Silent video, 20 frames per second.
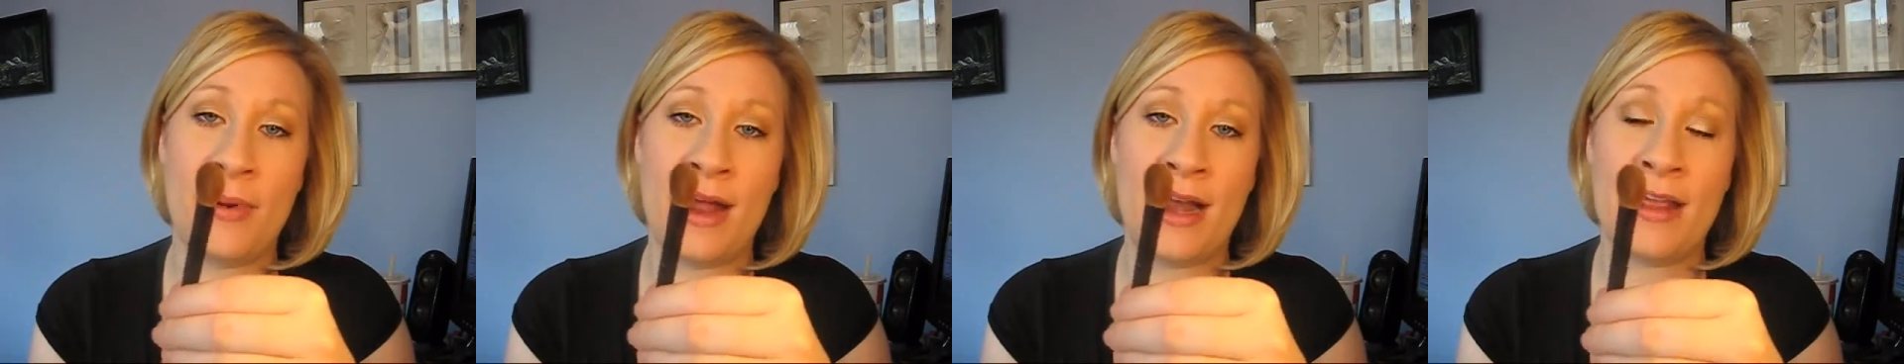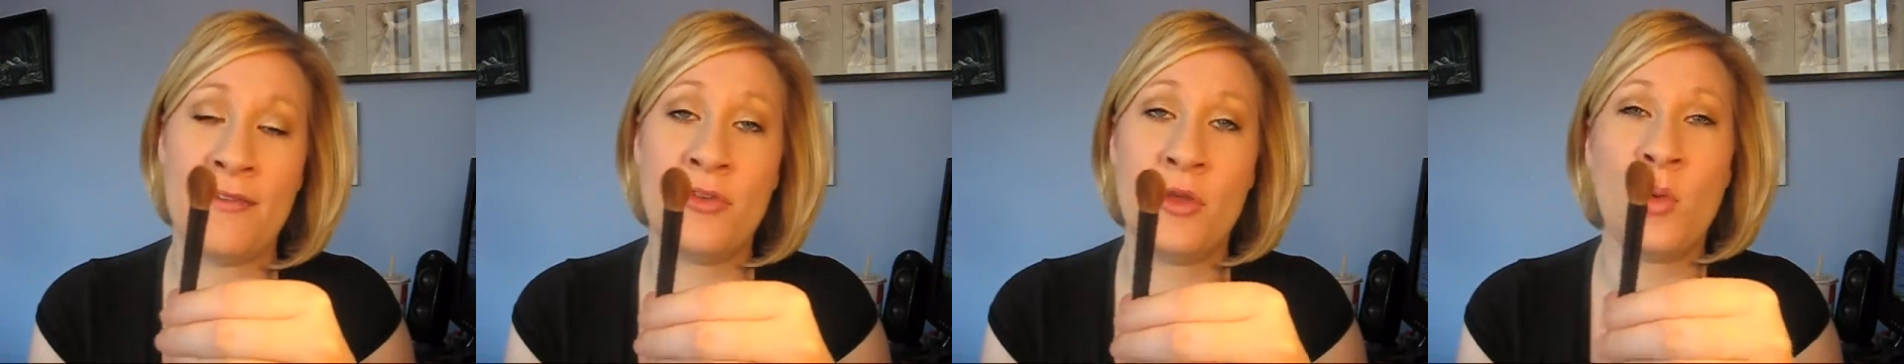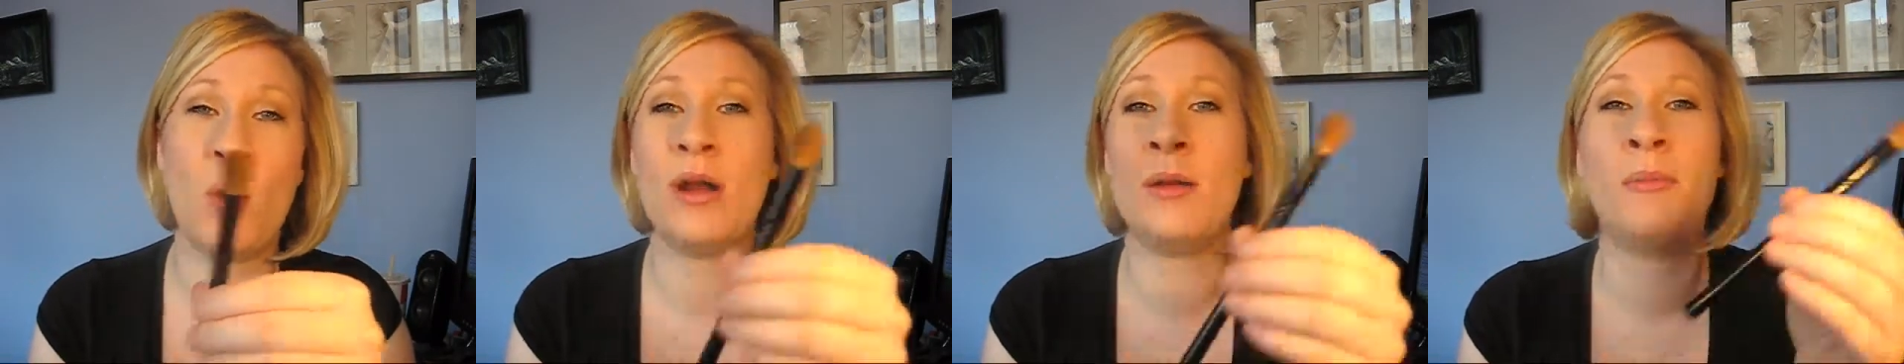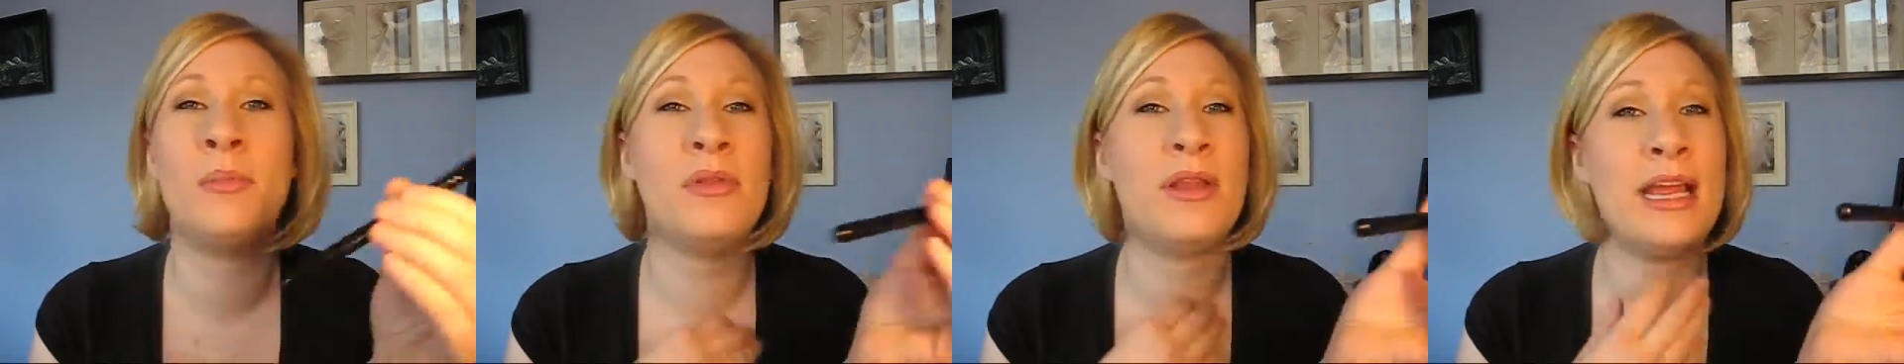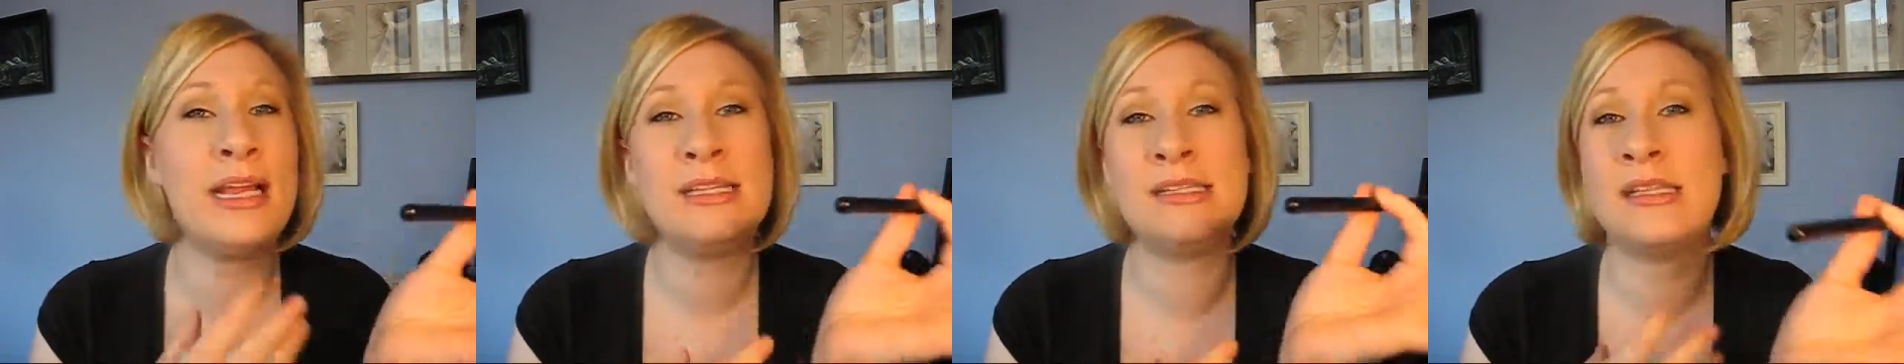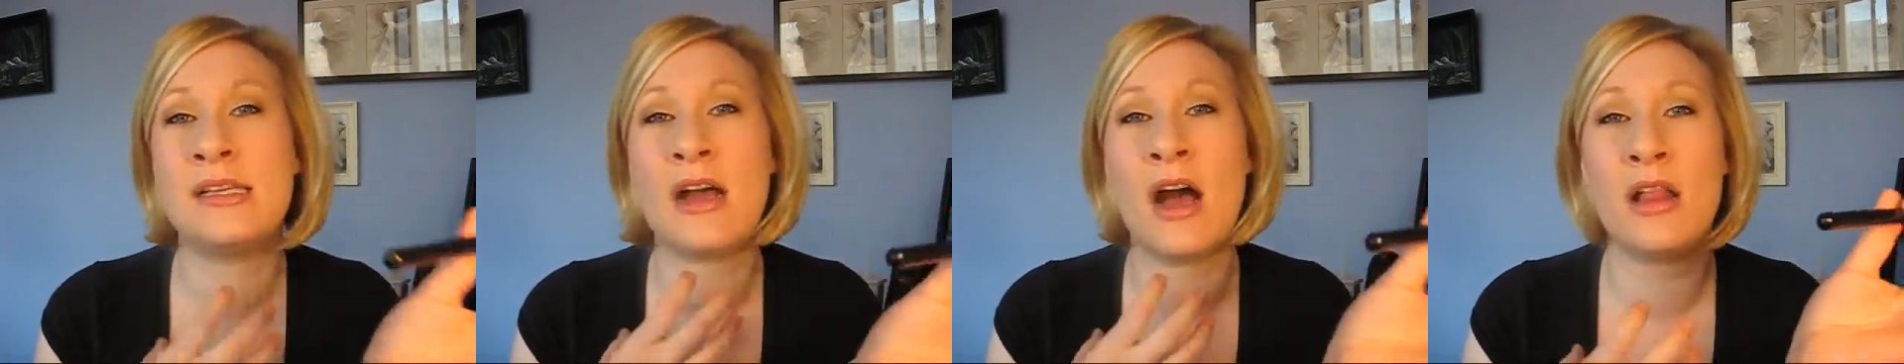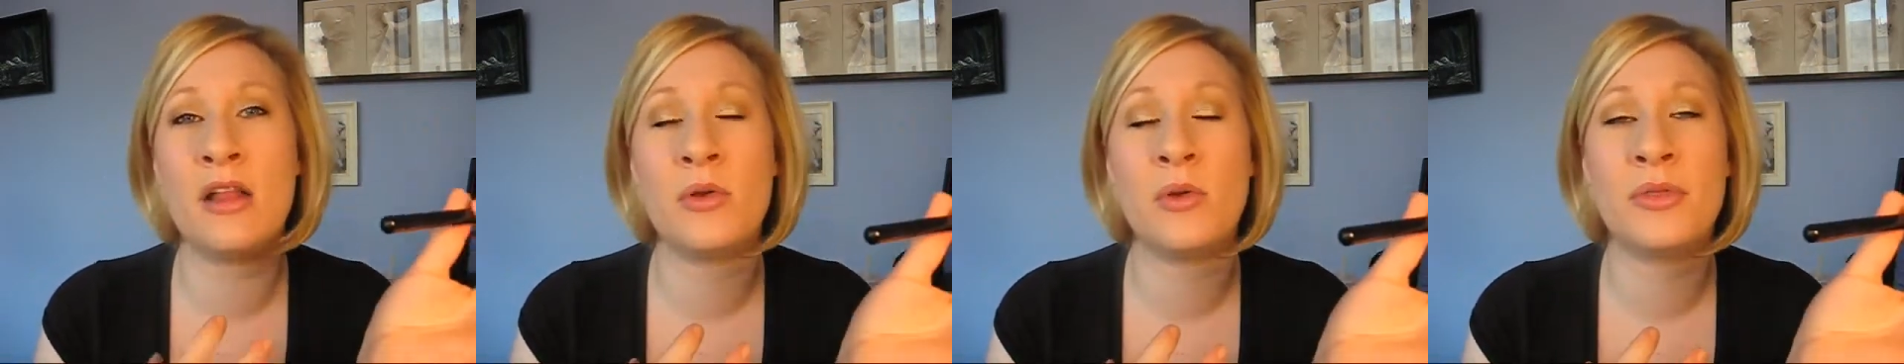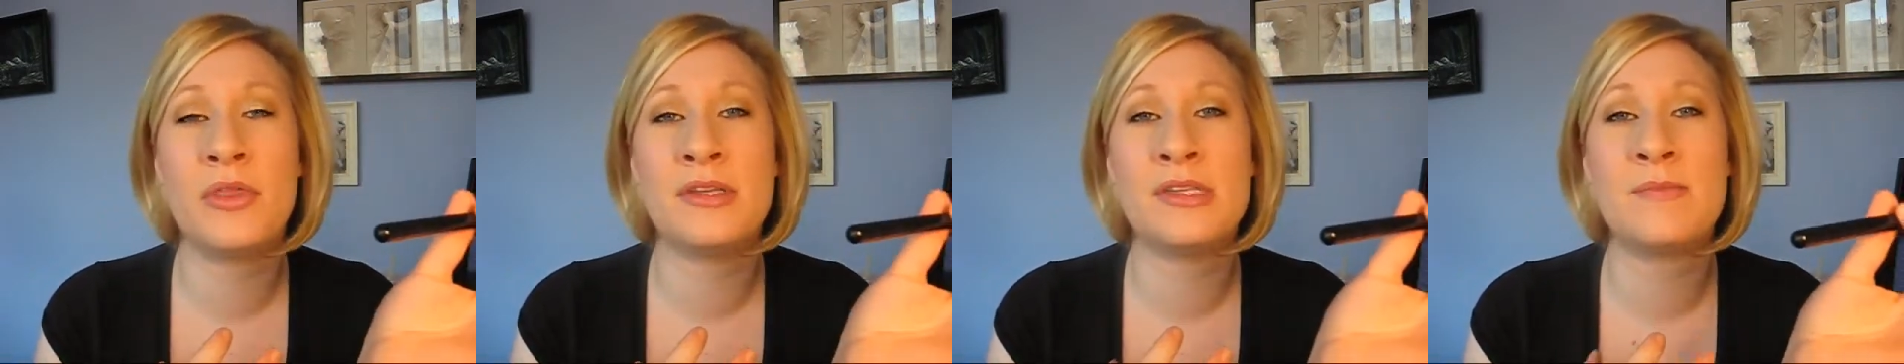but if you want to place the
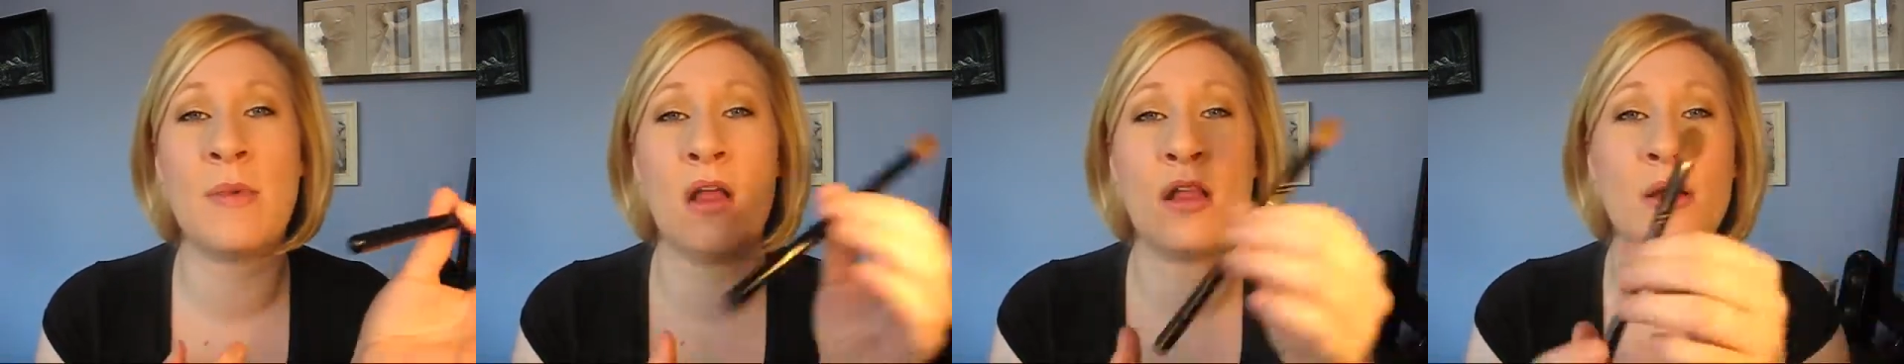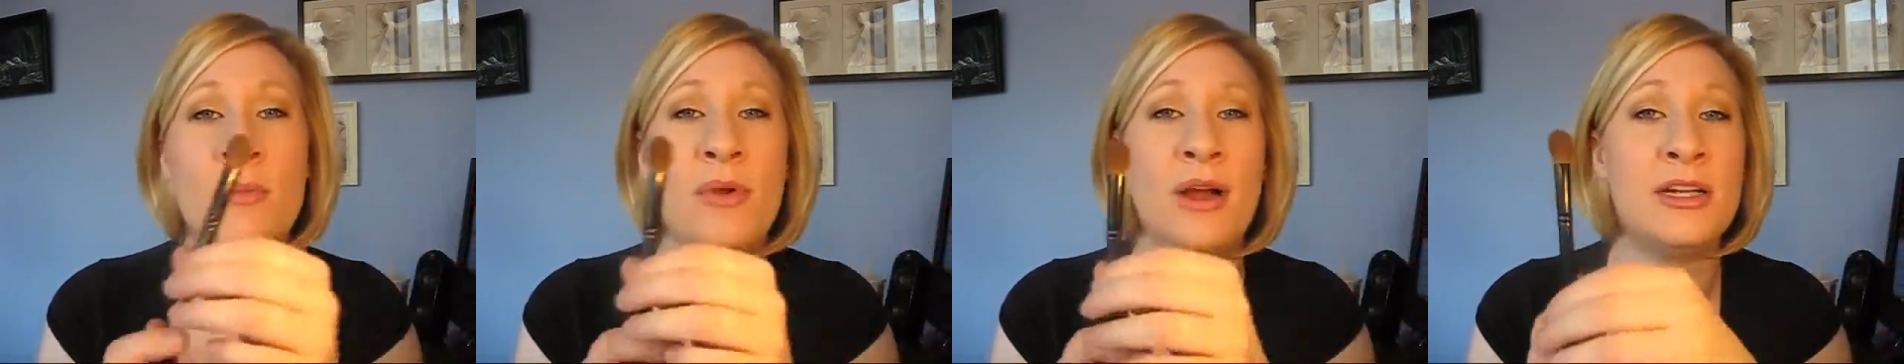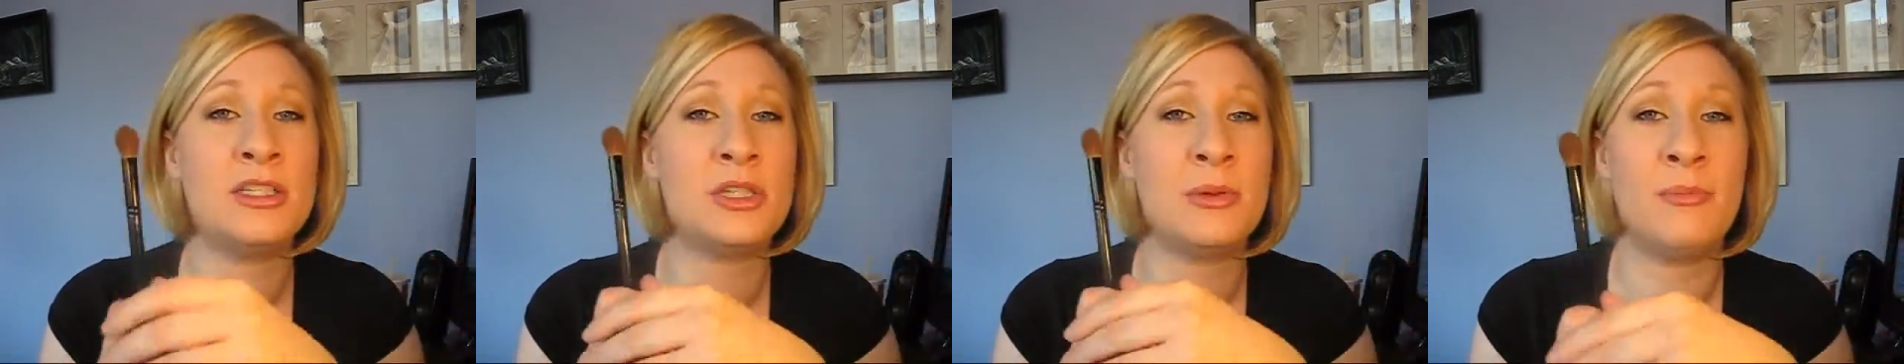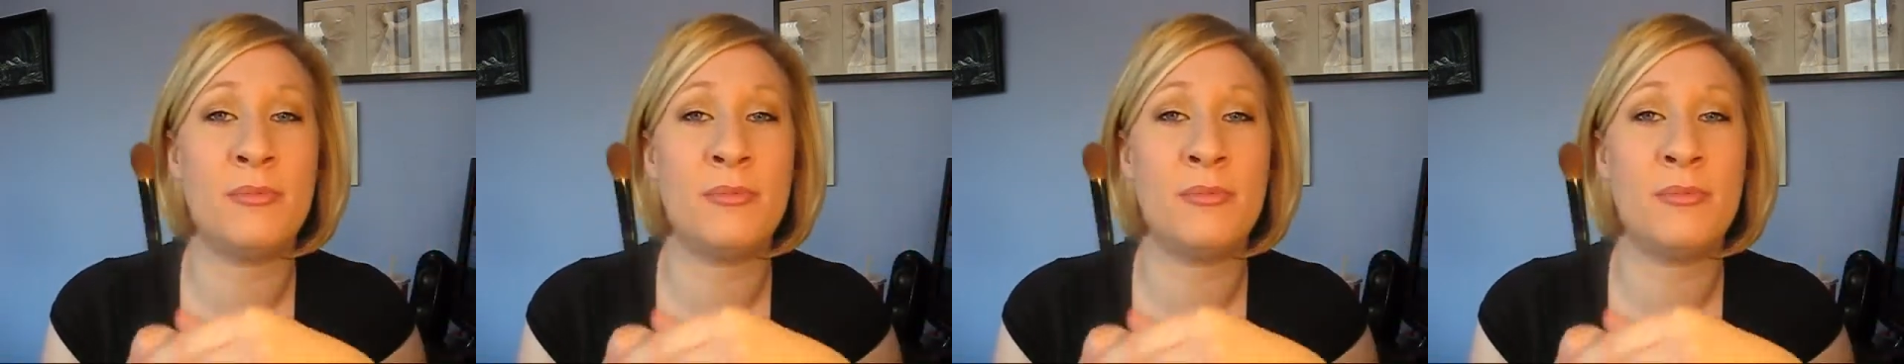color with a smaller brush